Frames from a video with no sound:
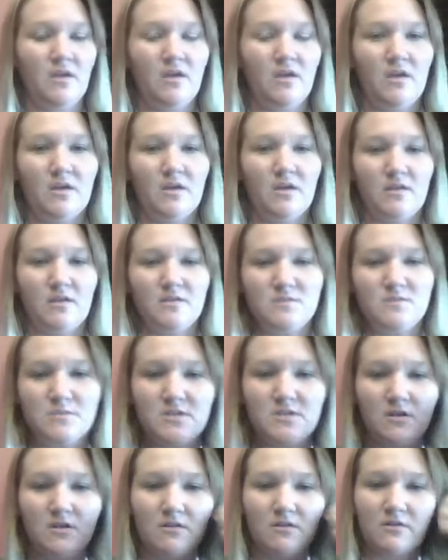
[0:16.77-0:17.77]
In this
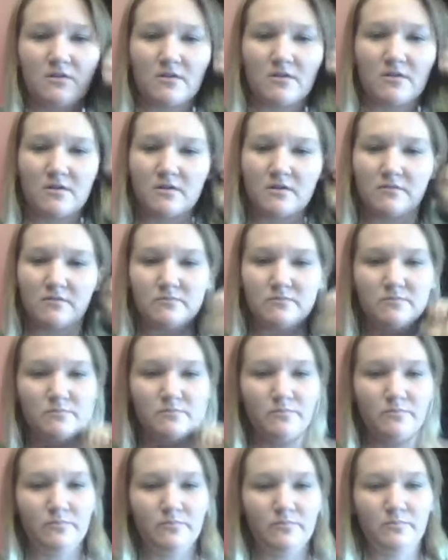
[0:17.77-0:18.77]
particular
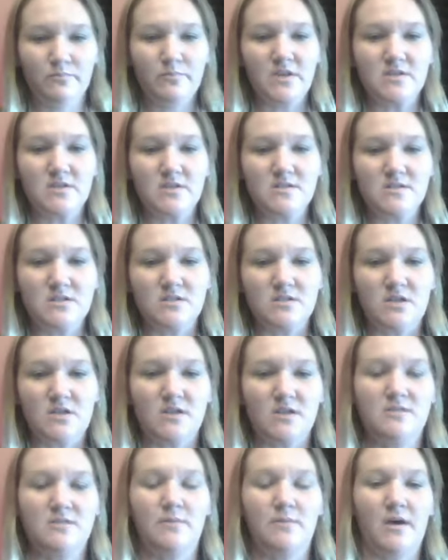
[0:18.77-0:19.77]
piece, it
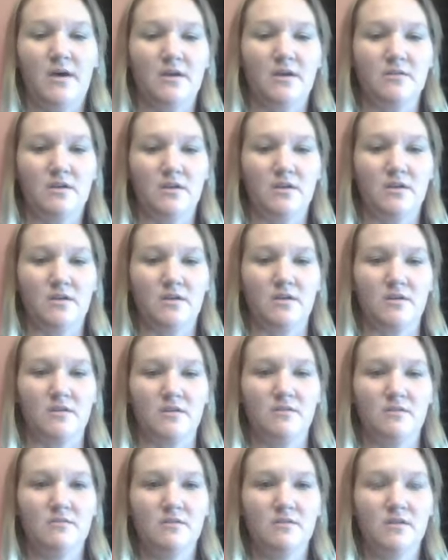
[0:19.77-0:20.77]
talked about
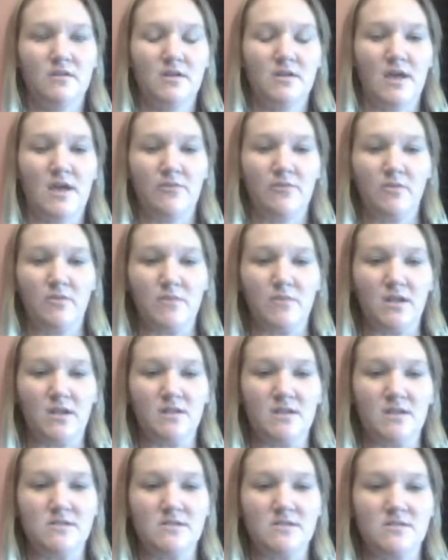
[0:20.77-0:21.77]
having mini
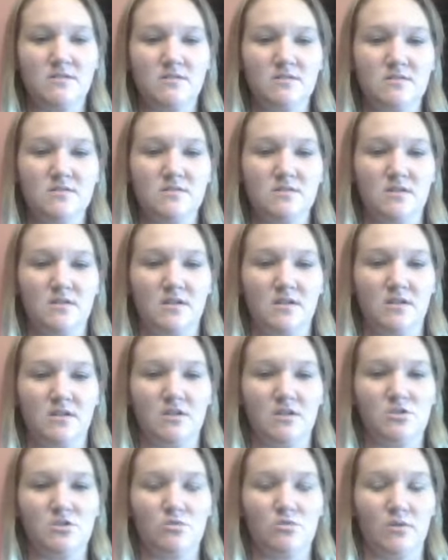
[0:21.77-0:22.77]
lessons in
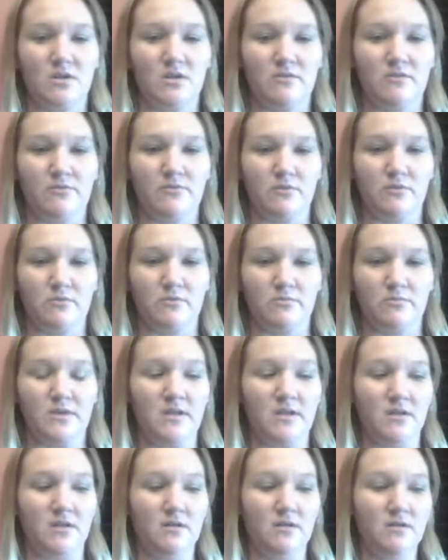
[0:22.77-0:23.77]
each one of the
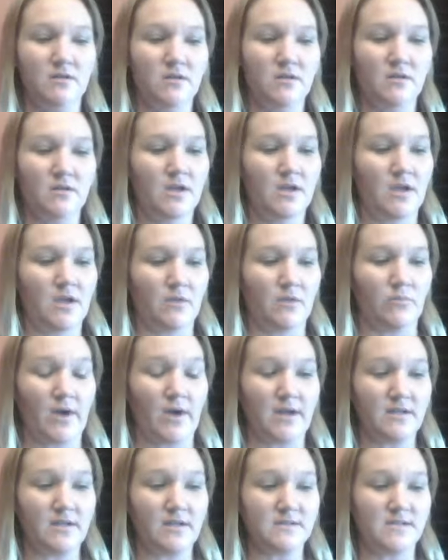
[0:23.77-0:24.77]
reading and
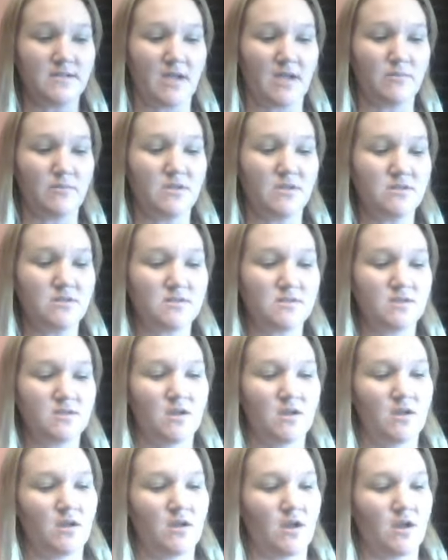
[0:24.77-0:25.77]
writing assignments.
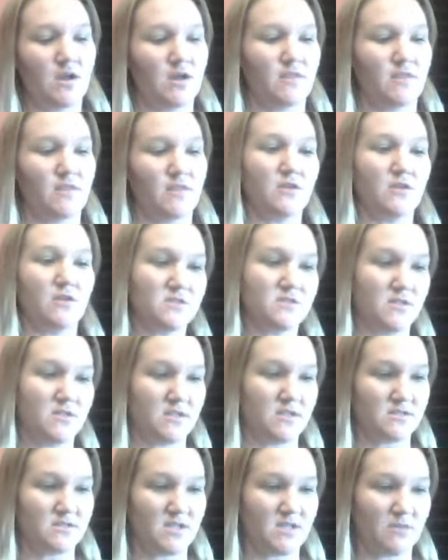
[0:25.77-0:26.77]
They used an
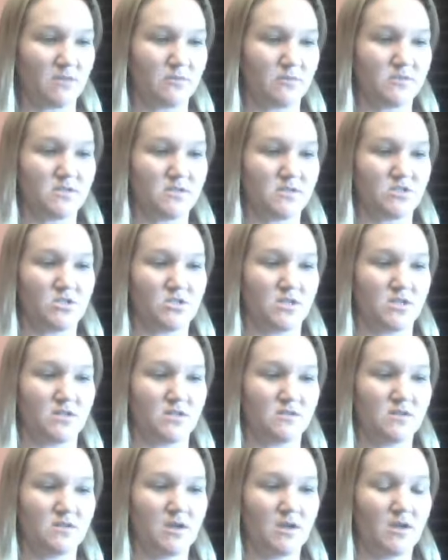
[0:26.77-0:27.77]
example such
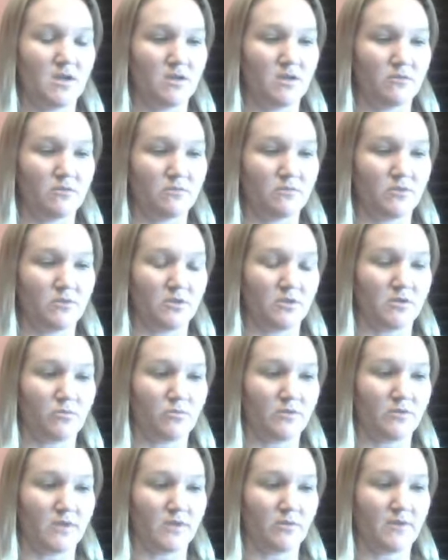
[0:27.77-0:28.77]
as
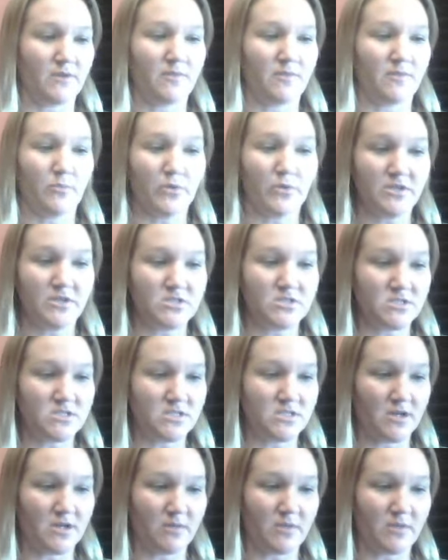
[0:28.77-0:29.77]
when they read The Bridge to
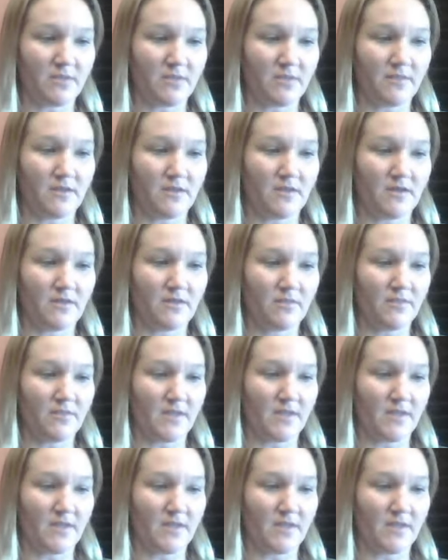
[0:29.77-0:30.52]
Terabithia,